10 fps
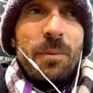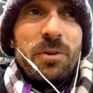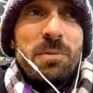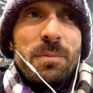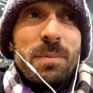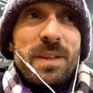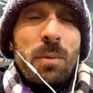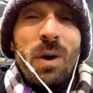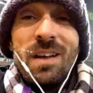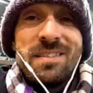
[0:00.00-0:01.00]
was probably
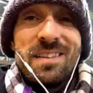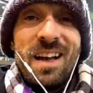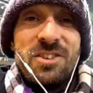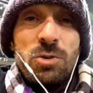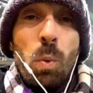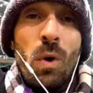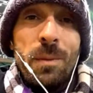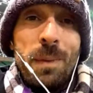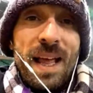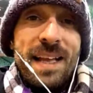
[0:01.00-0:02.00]
the worst side you'd want
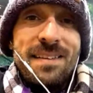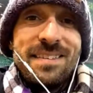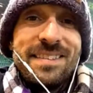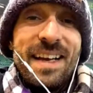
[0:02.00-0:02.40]
to play